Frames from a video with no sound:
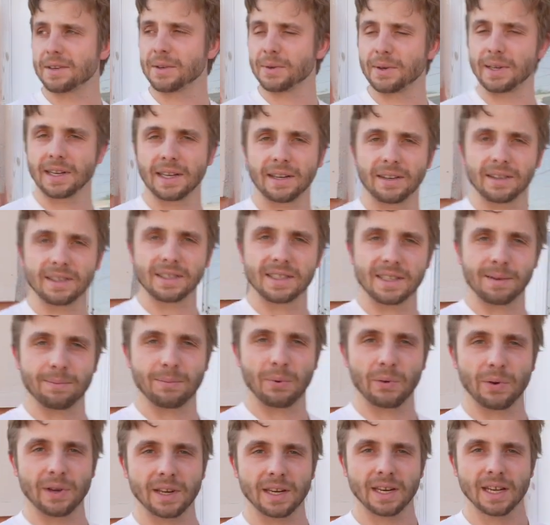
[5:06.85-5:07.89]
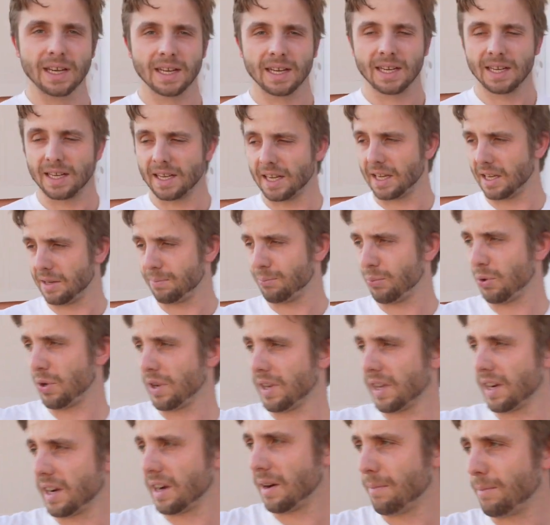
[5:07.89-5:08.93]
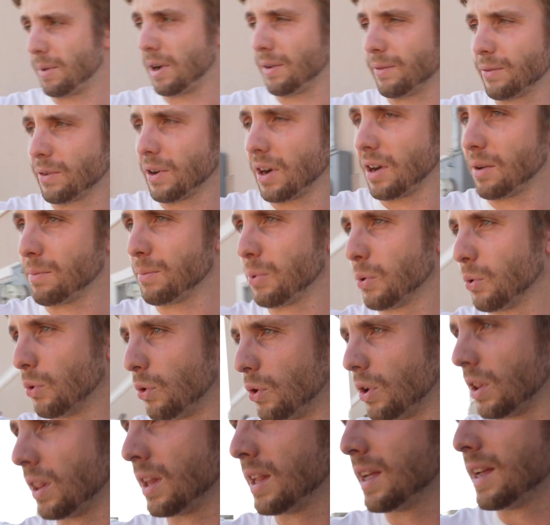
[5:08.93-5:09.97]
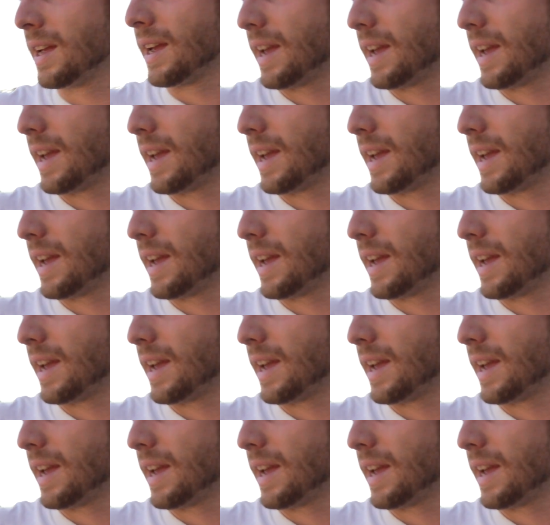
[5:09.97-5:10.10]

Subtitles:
doing here at some point is putting in an above ground pool